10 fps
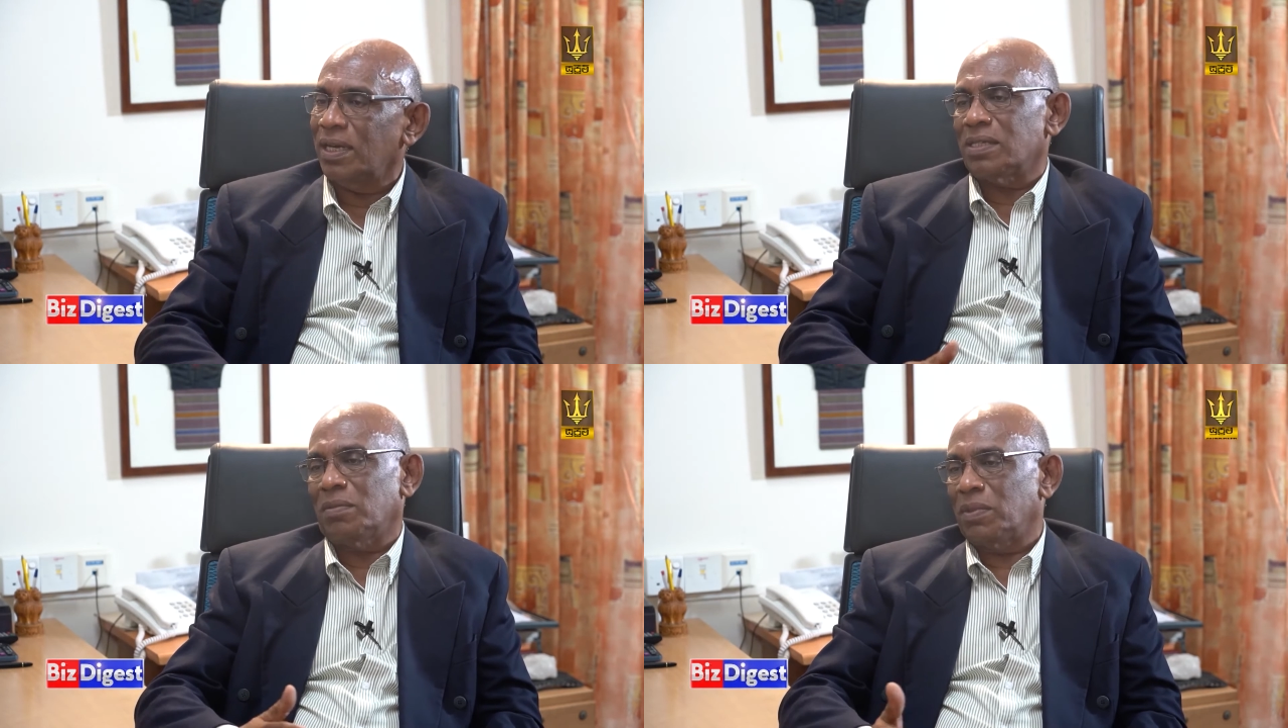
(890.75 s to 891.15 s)

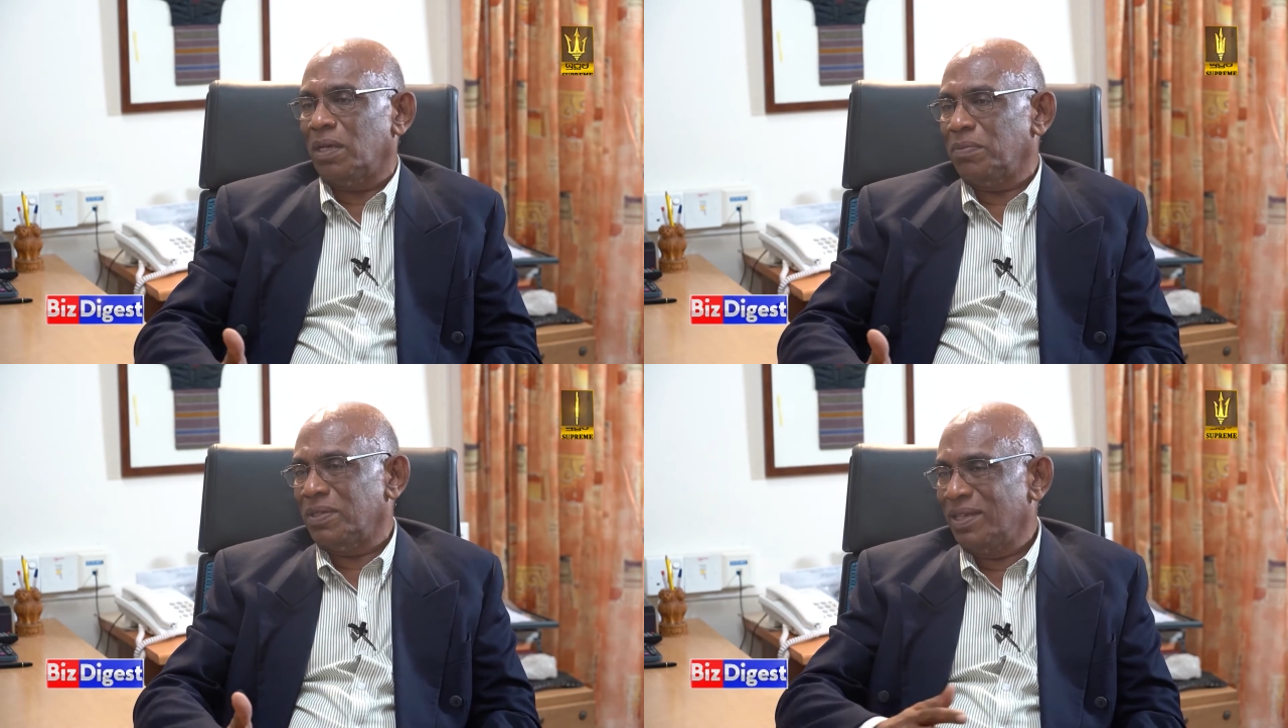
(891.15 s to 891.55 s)
and
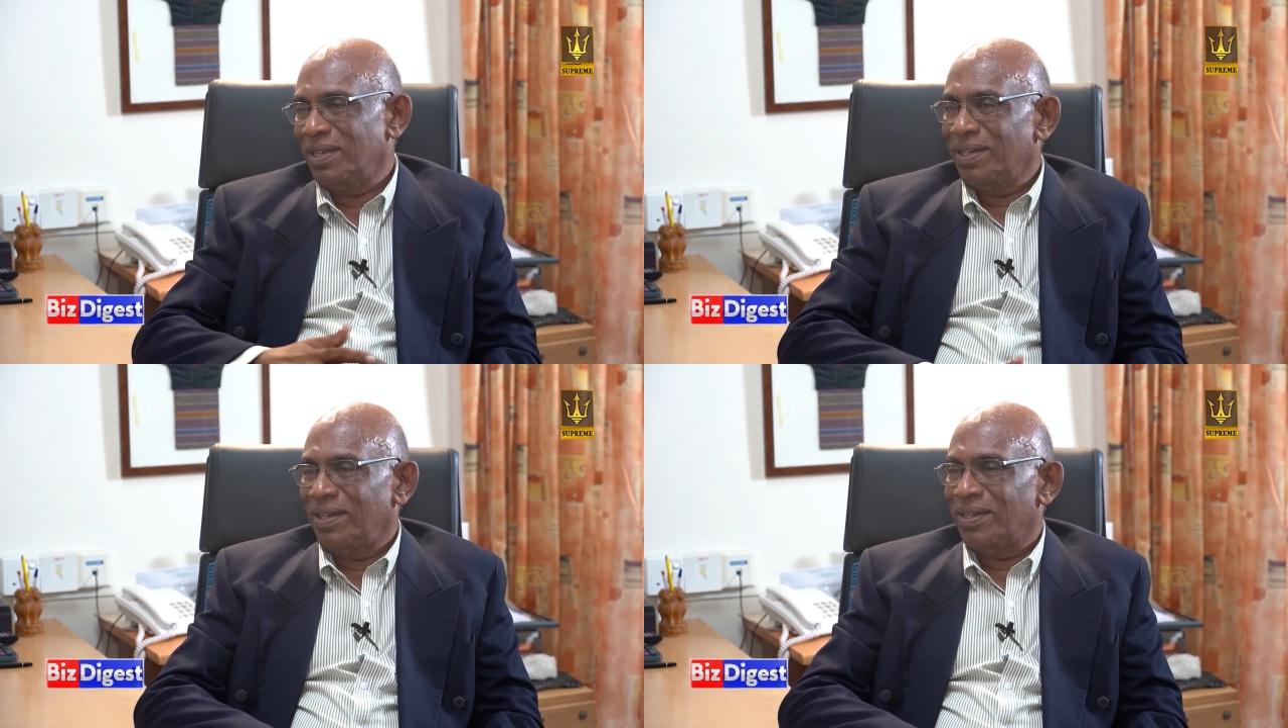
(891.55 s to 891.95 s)
sometimes
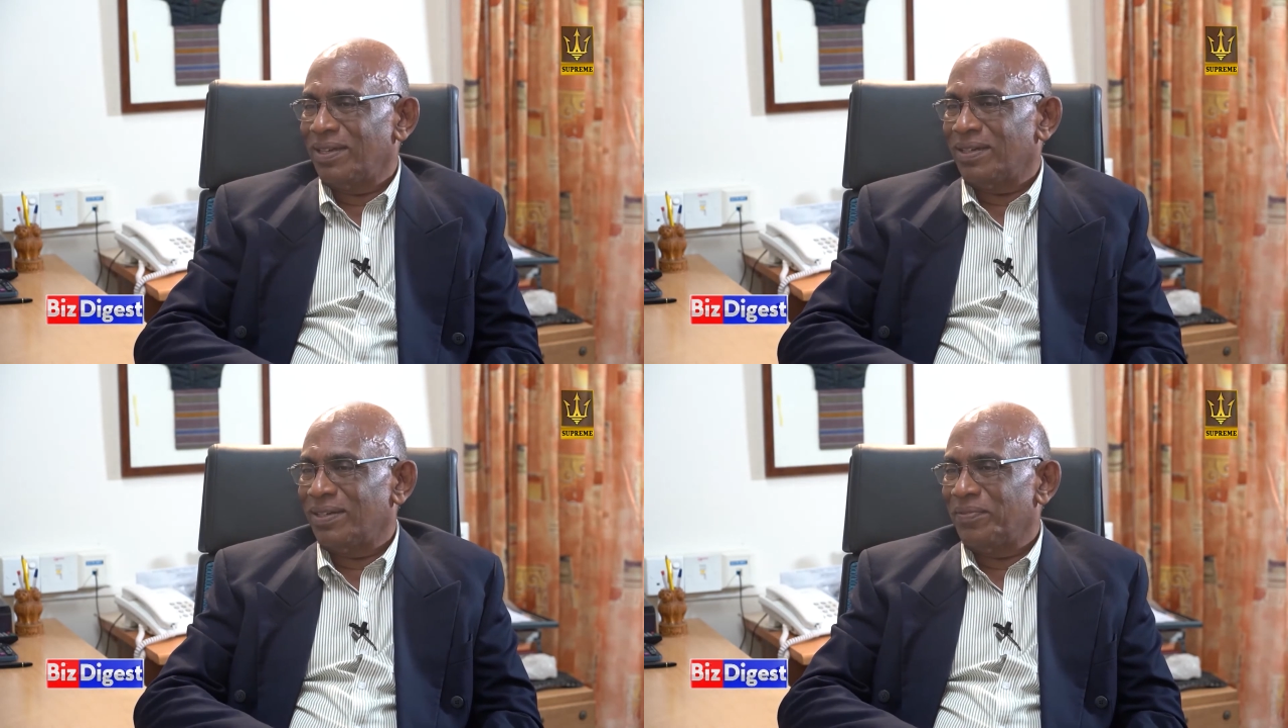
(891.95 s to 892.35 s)

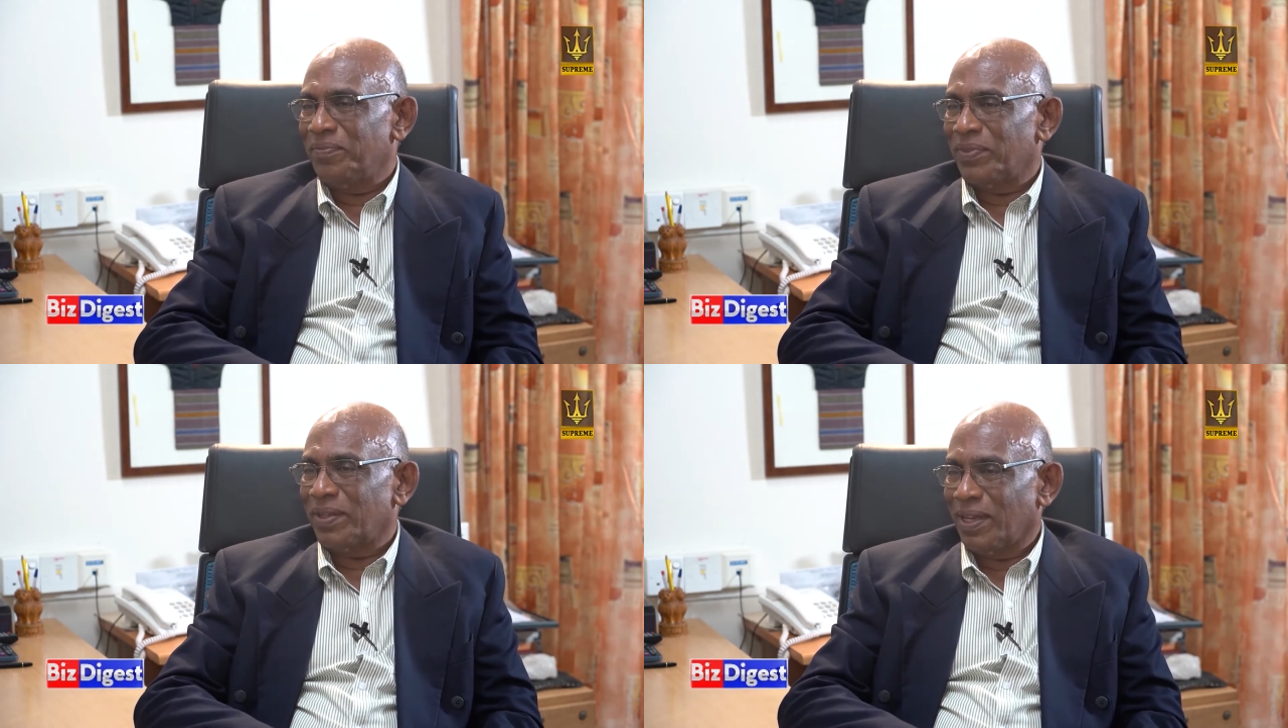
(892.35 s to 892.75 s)

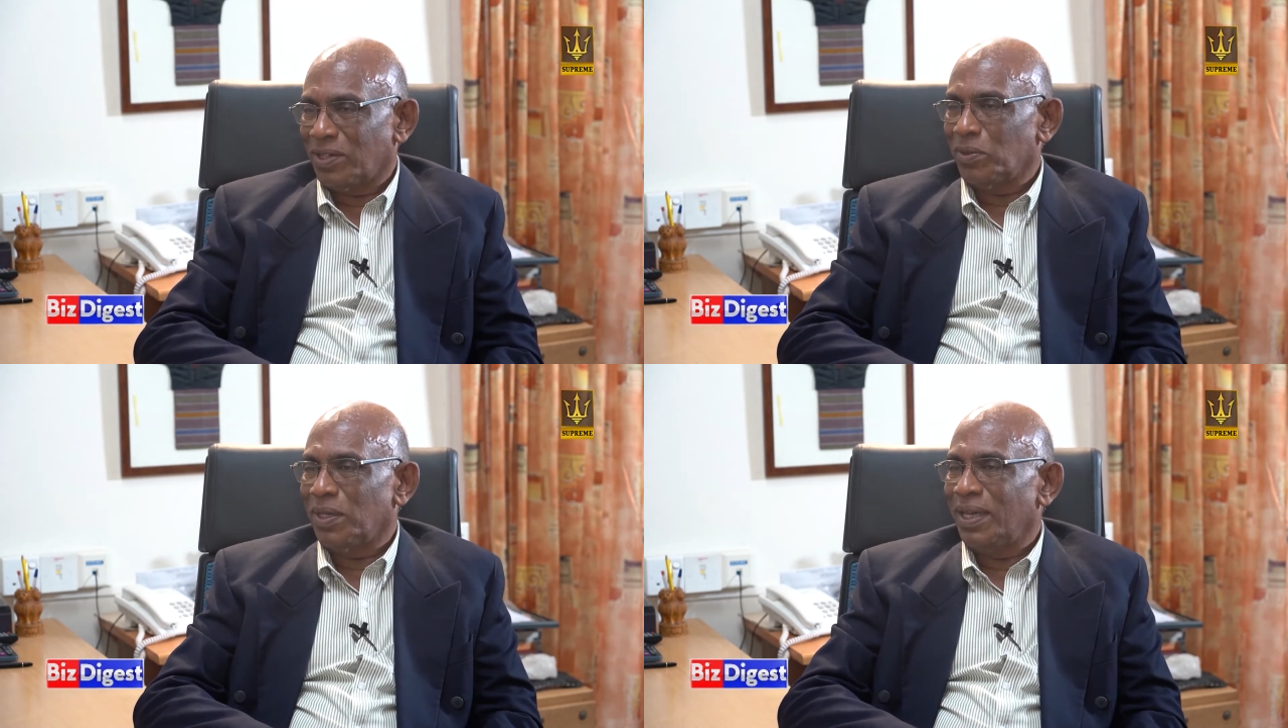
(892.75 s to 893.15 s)

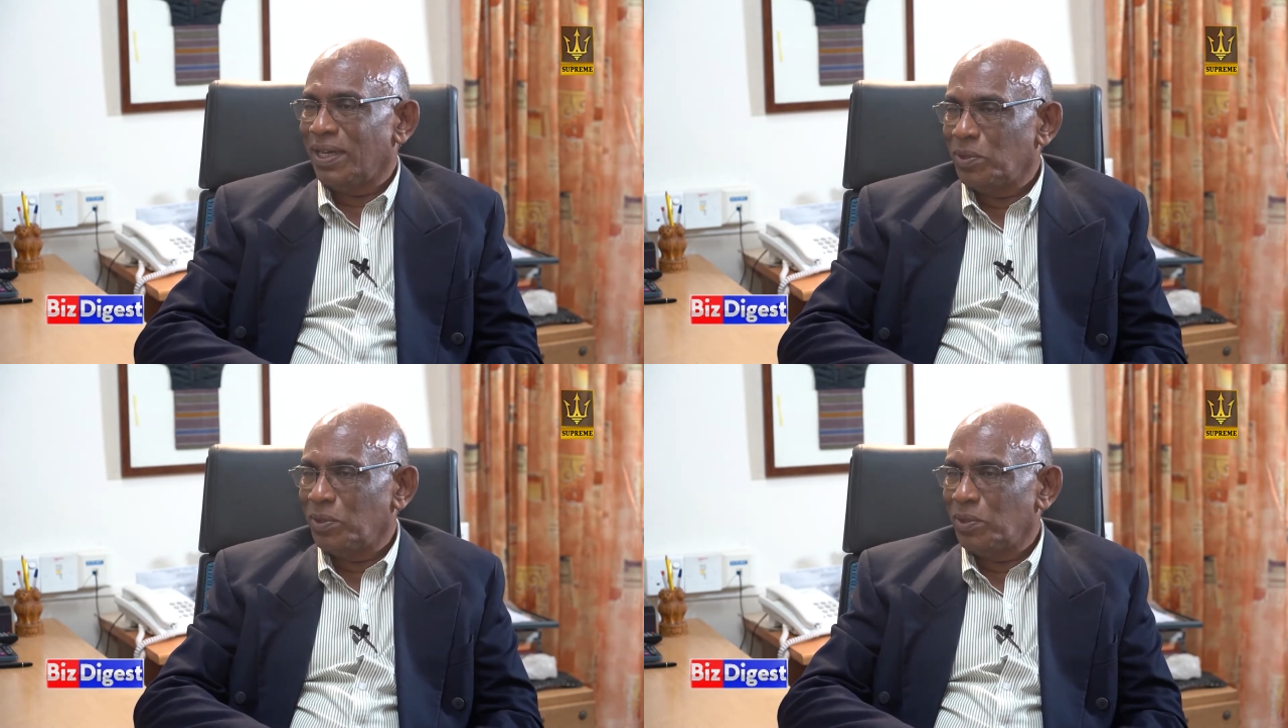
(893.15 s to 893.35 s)
get together